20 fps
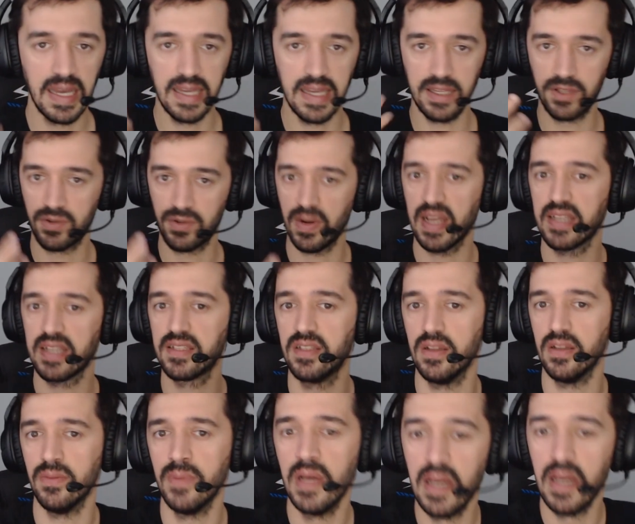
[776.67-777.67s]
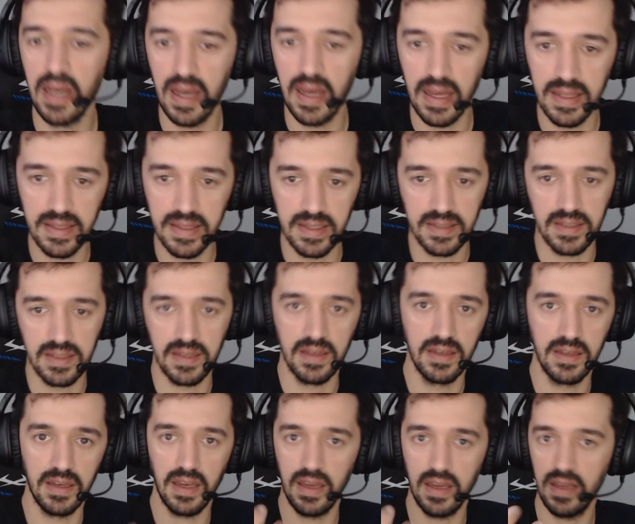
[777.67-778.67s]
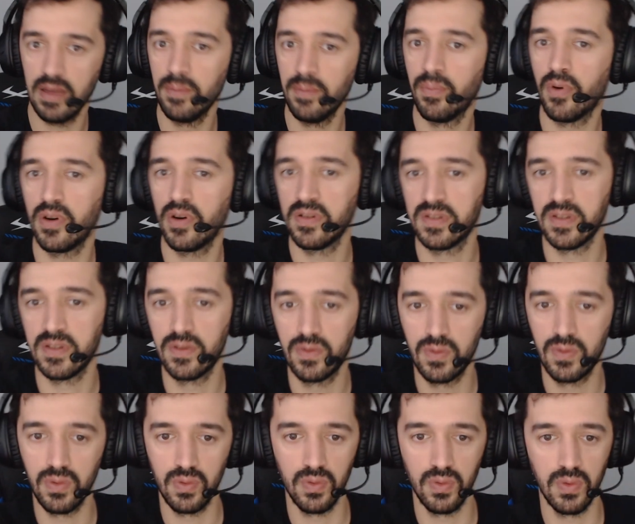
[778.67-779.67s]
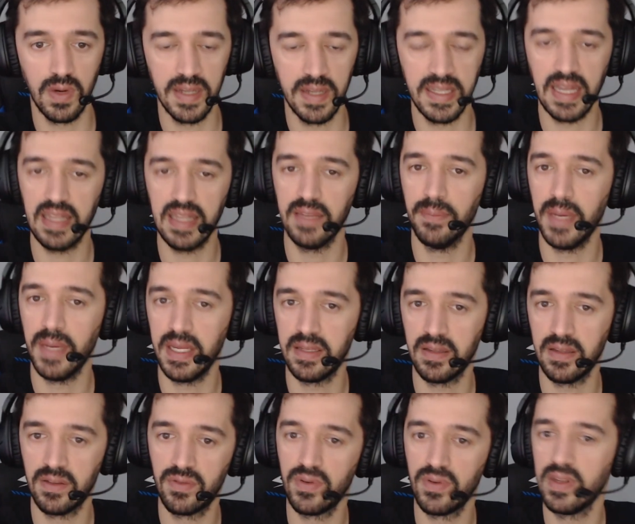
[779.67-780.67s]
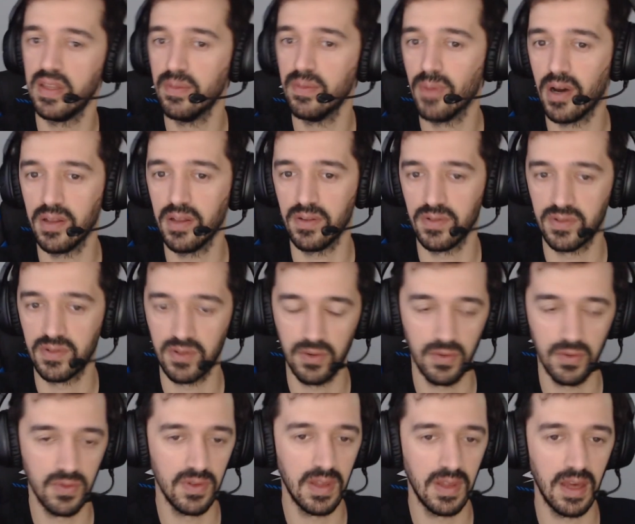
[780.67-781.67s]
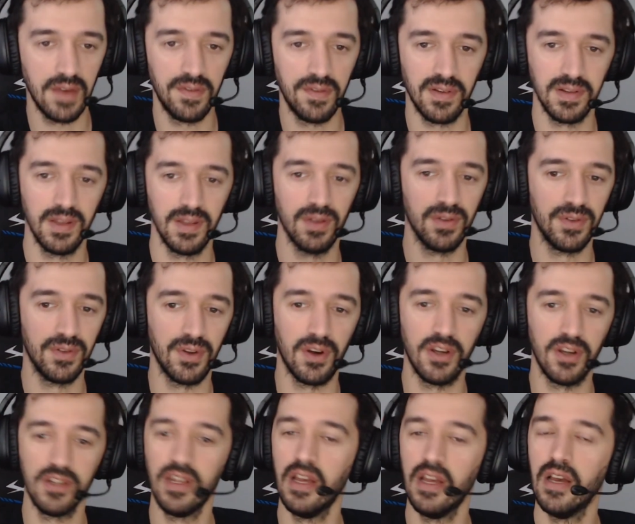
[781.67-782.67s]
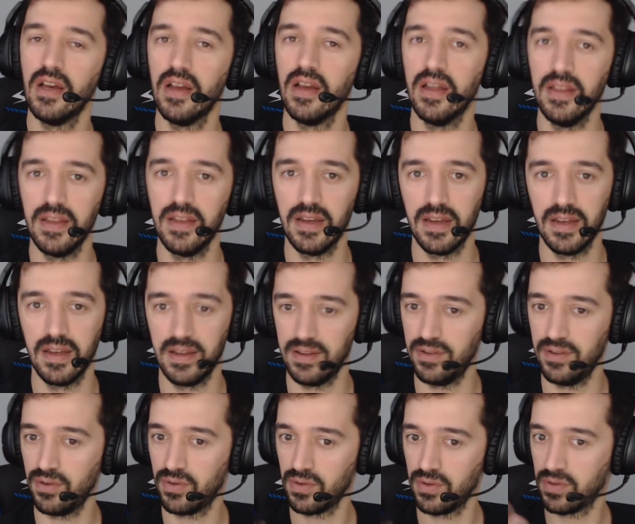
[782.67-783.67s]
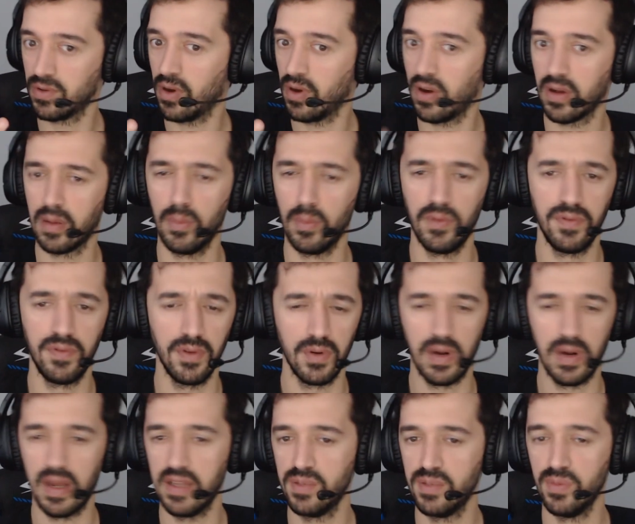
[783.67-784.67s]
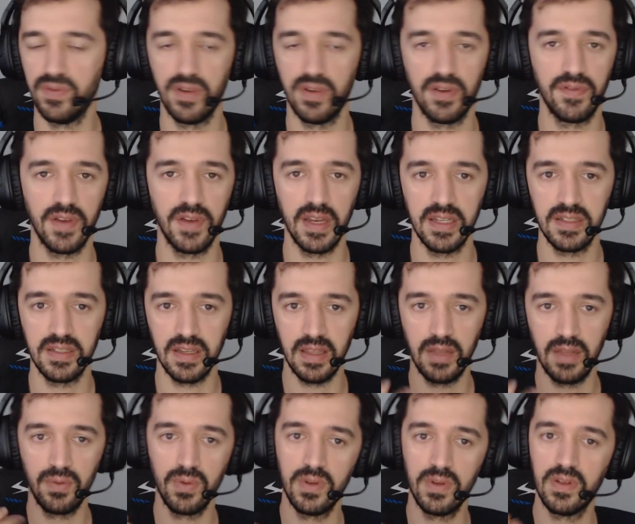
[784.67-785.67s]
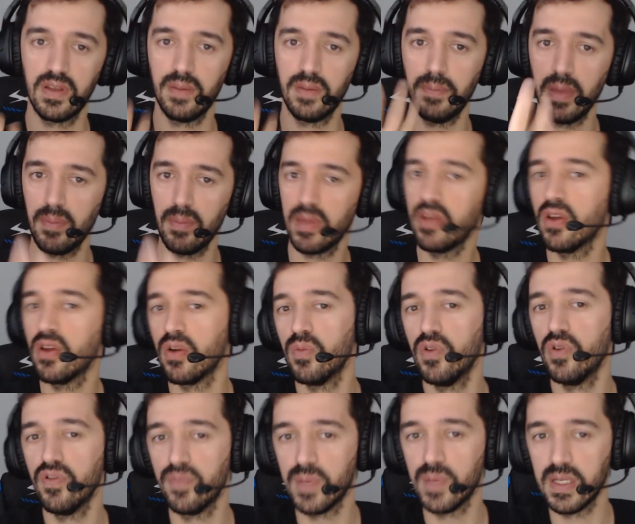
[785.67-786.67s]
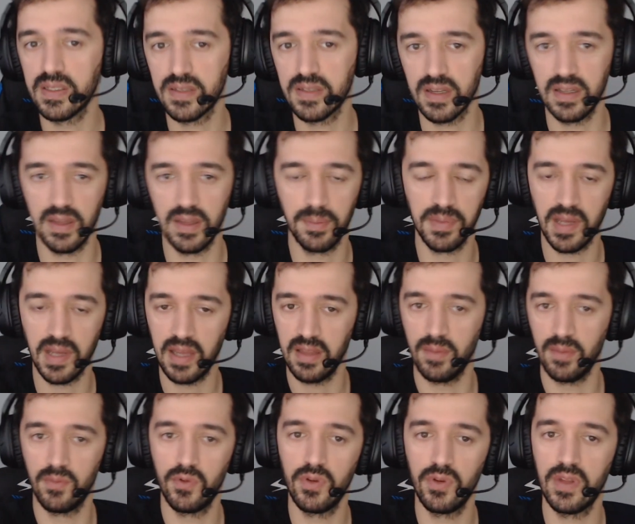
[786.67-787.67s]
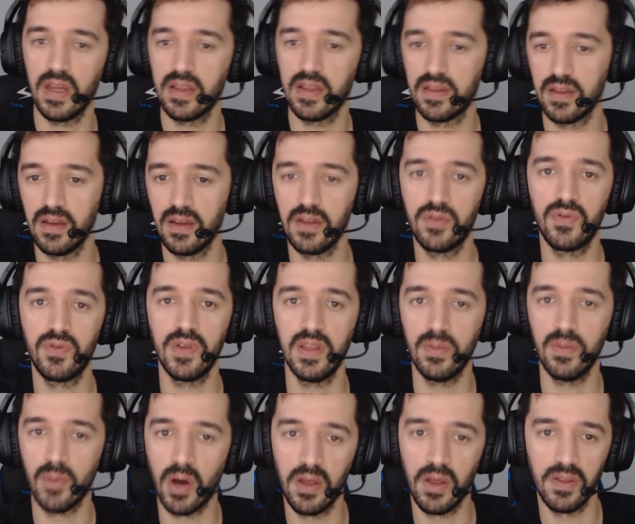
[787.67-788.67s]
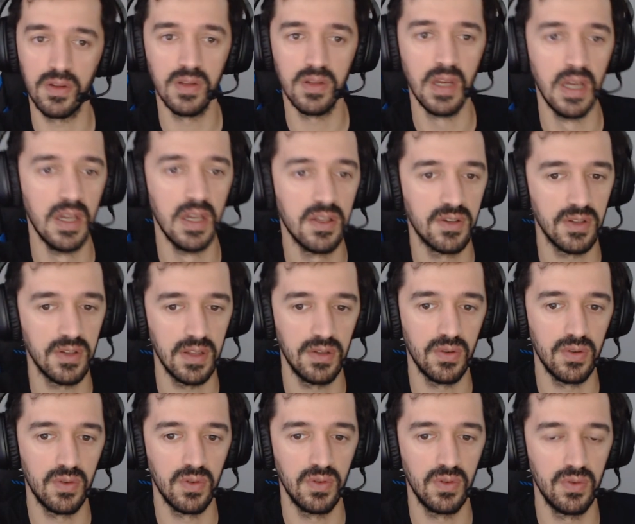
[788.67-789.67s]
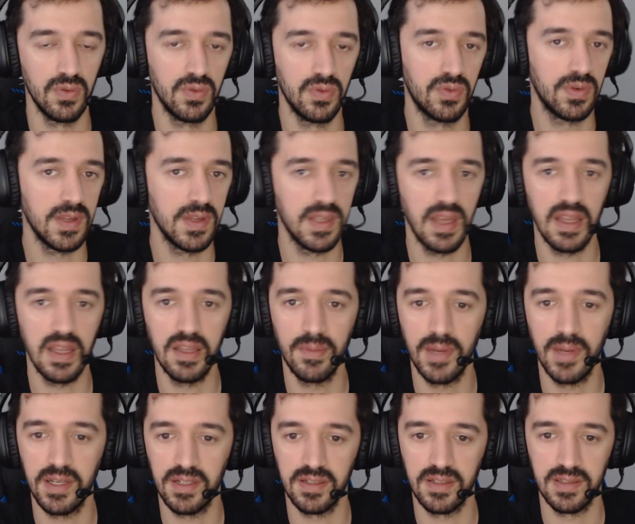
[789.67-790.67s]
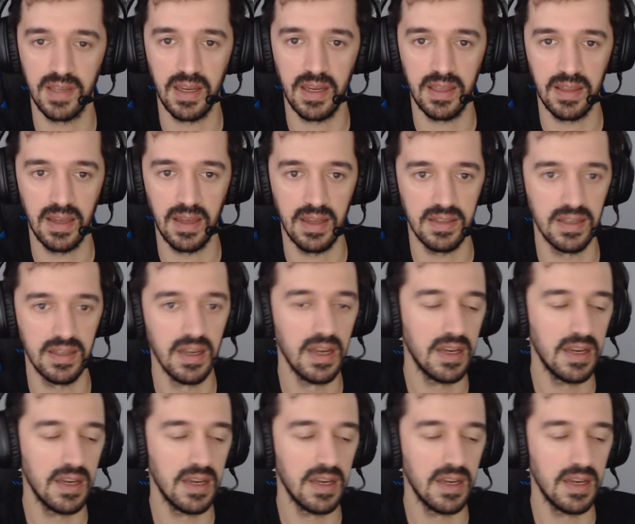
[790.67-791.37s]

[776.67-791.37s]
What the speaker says: It tracks them, and it imports it to an animated 3D model. So you could have a little doll, and you could talk your eyes, move your face, and it would mimic your movements and apply them to that 3D model, so that you could do 3D animations like that.